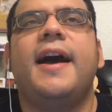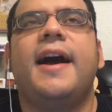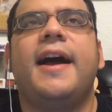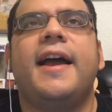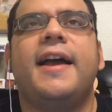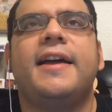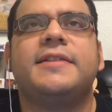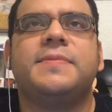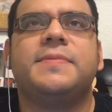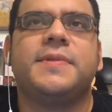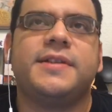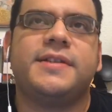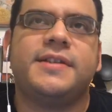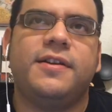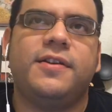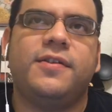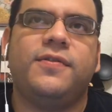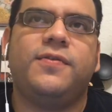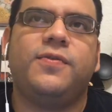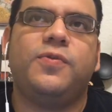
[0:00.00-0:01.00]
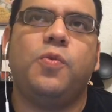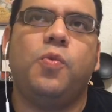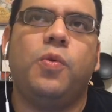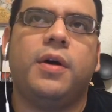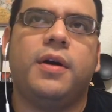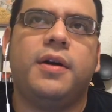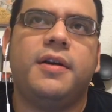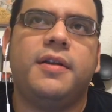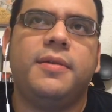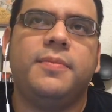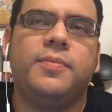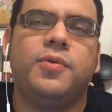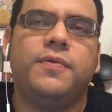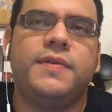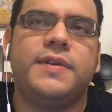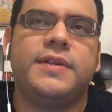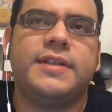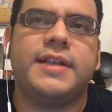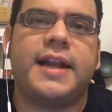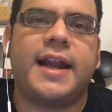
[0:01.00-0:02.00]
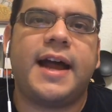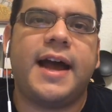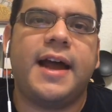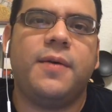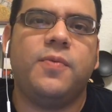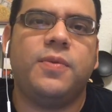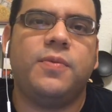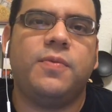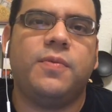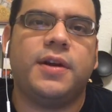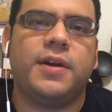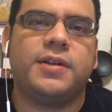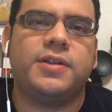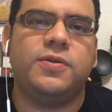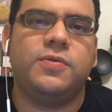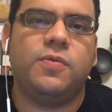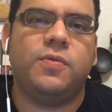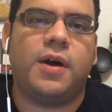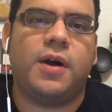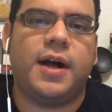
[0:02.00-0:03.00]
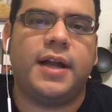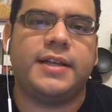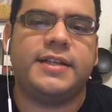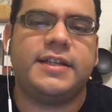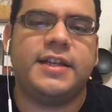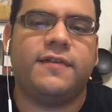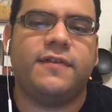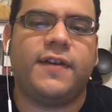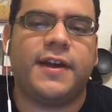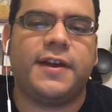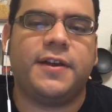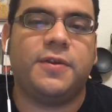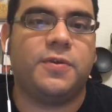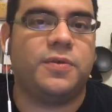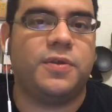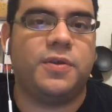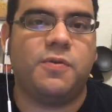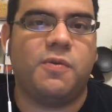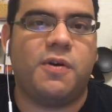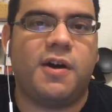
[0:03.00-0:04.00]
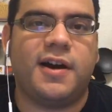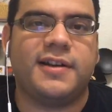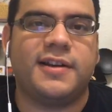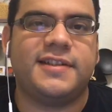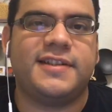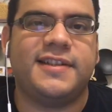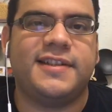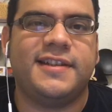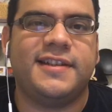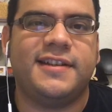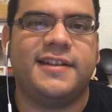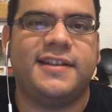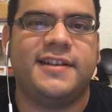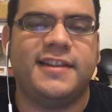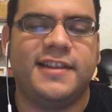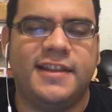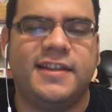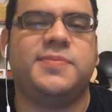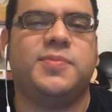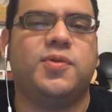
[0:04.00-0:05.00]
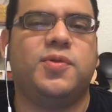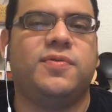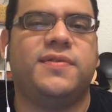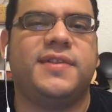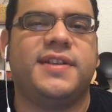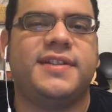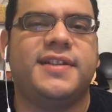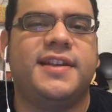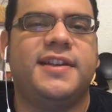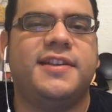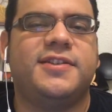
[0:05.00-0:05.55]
I asked myself, what are the movies that I would want to watch if I could only watch these movies?